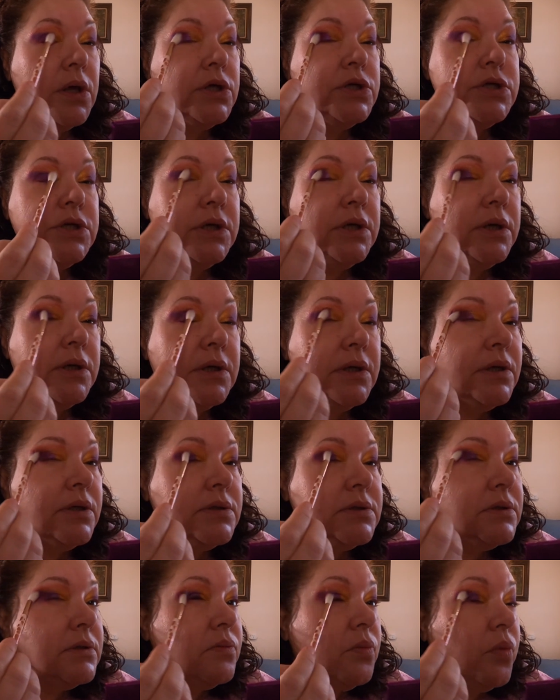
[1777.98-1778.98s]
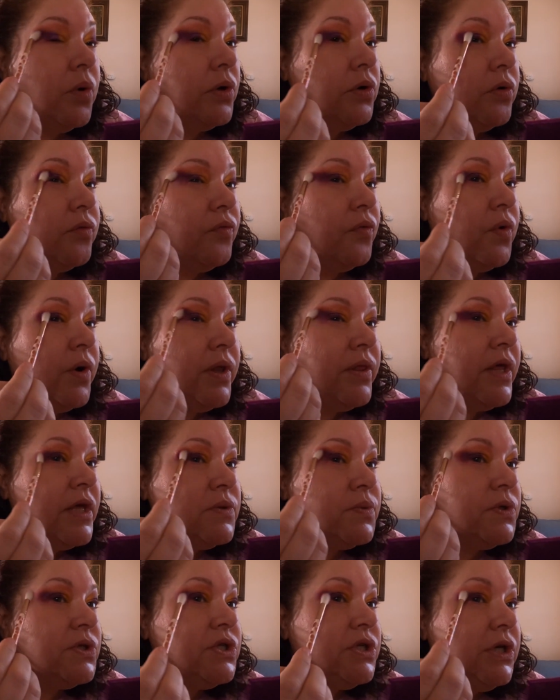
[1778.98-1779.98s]
She is wonderful. And
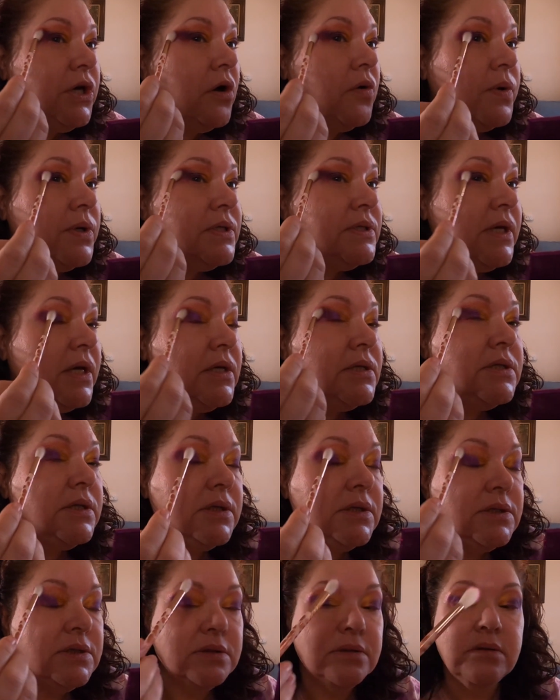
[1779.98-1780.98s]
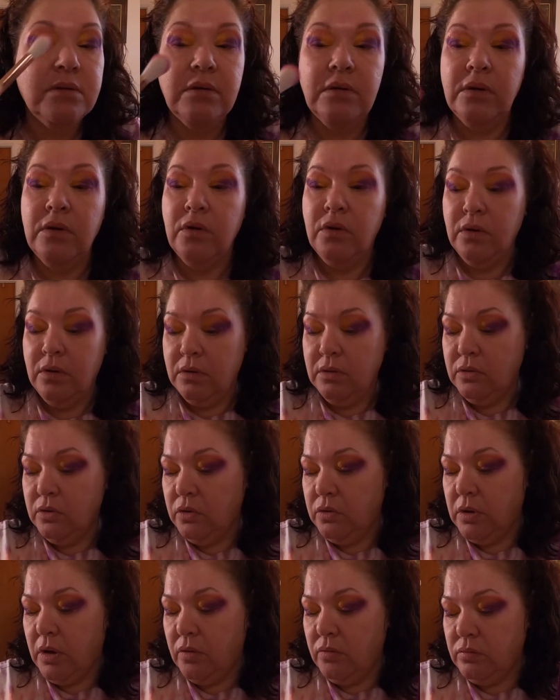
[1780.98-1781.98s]
that's what she always says is,
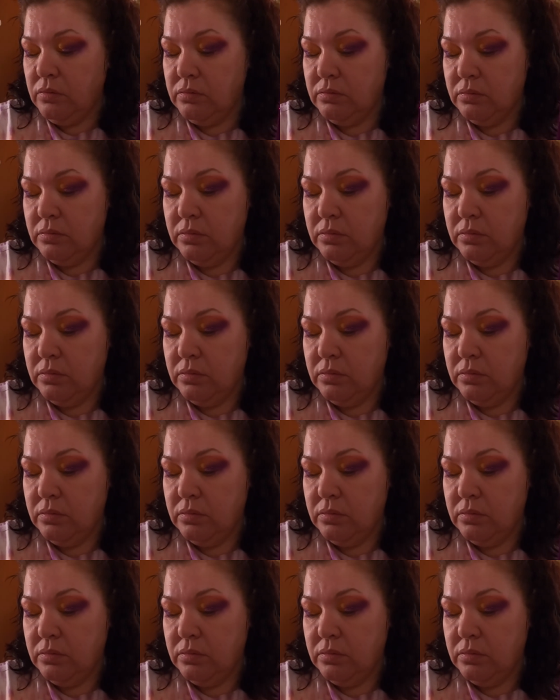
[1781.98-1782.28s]
you know,